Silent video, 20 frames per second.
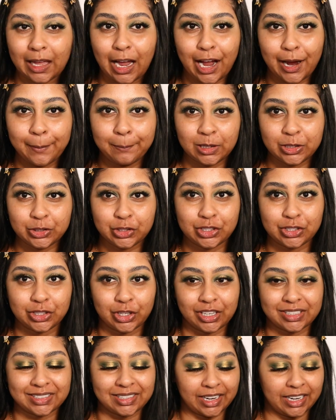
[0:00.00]
I'm literally so
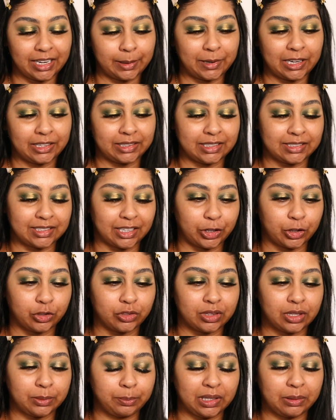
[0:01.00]
excited about this. I got the